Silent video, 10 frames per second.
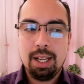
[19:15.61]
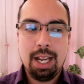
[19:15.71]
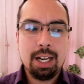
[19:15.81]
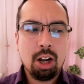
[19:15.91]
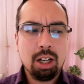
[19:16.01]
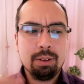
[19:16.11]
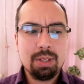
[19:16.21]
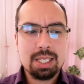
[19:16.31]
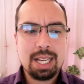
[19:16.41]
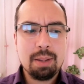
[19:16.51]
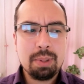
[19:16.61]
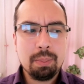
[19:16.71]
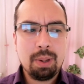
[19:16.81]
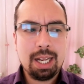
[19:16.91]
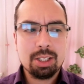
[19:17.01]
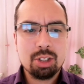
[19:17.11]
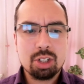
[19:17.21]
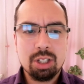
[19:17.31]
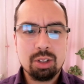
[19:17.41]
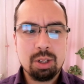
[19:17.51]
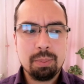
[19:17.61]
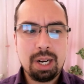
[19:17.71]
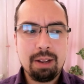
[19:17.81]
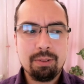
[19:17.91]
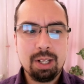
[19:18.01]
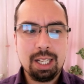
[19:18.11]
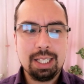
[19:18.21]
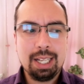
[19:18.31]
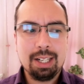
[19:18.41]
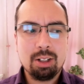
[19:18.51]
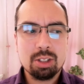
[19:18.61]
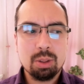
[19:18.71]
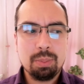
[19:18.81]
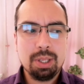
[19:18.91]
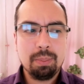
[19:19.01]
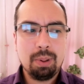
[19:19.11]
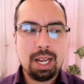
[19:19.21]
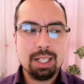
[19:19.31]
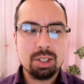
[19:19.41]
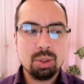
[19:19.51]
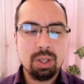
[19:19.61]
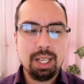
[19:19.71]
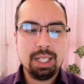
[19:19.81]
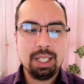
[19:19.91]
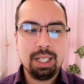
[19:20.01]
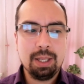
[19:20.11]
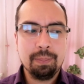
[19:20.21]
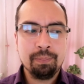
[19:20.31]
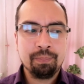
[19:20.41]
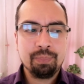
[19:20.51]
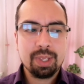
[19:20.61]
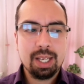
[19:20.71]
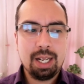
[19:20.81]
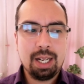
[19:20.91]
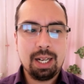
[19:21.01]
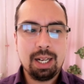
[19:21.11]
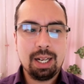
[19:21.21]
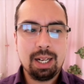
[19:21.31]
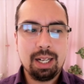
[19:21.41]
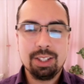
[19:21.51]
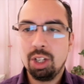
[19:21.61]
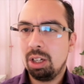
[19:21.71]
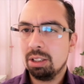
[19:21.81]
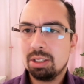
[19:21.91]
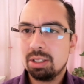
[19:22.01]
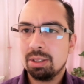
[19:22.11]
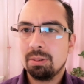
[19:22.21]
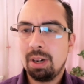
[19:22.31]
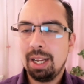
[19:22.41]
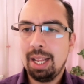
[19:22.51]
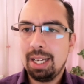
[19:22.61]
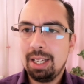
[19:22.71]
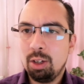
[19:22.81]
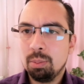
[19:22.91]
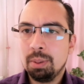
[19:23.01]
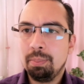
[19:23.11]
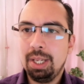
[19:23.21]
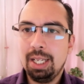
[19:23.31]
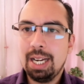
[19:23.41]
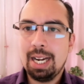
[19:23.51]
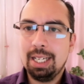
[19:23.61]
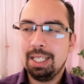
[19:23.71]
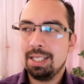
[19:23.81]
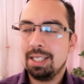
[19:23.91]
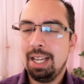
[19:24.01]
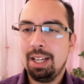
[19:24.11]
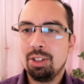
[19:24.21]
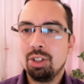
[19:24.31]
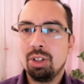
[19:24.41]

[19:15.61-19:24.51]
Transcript: And all of these can be applied to children, but I feel like they can also be applied to any adult, right? Any human being at any stage.